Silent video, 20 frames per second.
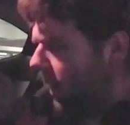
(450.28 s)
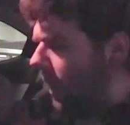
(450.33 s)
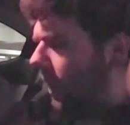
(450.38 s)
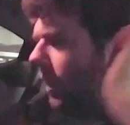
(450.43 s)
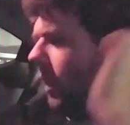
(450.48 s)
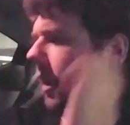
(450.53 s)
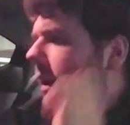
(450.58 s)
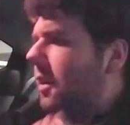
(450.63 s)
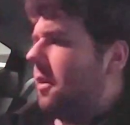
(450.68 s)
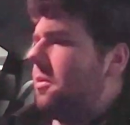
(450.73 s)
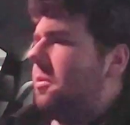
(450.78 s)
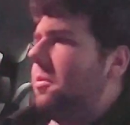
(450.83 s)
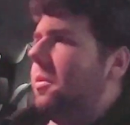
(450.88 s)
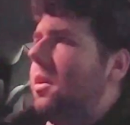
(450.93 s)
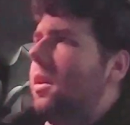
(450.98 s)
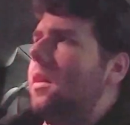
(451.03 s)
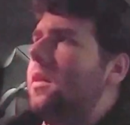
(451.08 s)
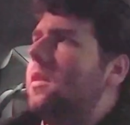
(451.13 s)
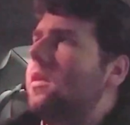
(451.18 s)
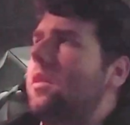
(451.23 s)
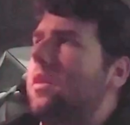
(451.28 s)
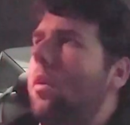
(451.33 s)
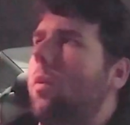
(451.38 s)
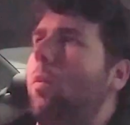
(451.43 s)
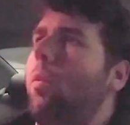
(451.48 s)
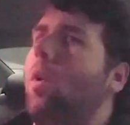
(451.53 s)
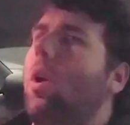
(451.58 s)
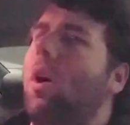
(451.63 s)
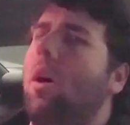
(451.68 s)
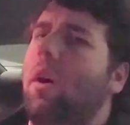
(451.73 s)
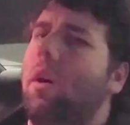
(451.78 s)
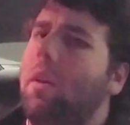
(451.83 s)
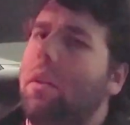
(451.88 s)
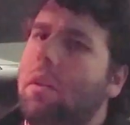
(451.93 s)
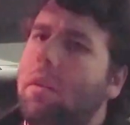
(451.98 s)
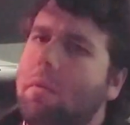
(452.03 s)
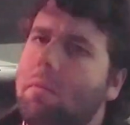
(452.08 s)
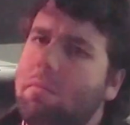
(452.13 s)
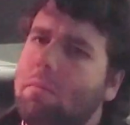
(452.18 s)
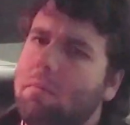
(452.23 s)
that I liked was The Wall,
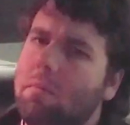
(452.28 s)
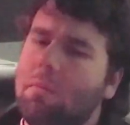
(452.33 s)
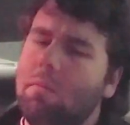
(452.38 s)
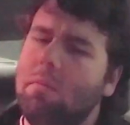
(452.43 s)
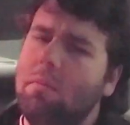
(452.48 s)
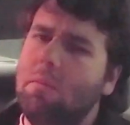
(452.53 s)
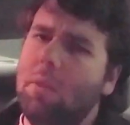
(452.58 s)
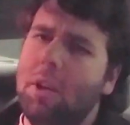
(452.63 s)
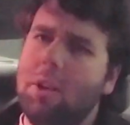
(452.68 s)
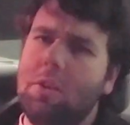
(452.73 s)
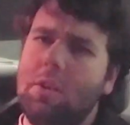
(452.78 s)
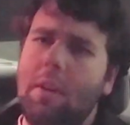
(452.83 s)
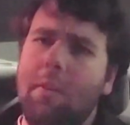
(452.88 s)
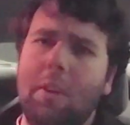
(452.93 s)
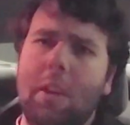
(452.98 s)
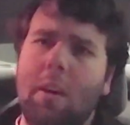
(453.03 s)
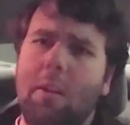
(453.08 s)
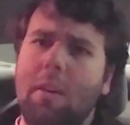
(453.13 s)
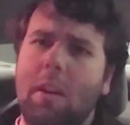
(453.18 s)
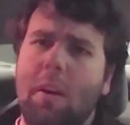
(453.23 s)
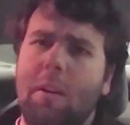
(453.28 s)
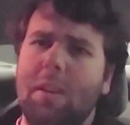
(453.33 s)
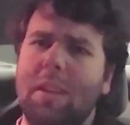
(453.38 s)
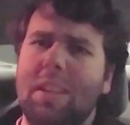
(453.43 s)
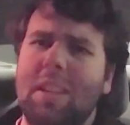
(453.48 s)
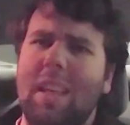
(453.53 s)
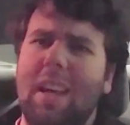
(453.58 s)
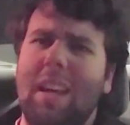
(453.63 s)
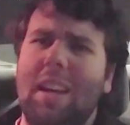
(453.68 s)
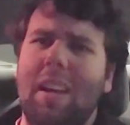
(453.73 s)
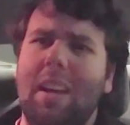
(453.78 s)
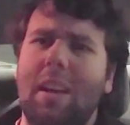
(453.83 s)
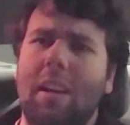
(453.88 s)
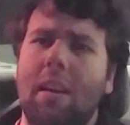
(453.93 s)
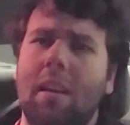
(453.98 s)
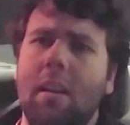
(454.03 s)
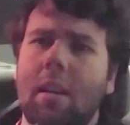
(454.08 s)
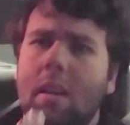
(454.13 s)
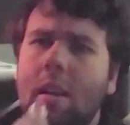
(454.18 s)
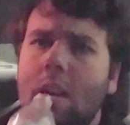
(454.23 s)
which, if you don't know, it's that uh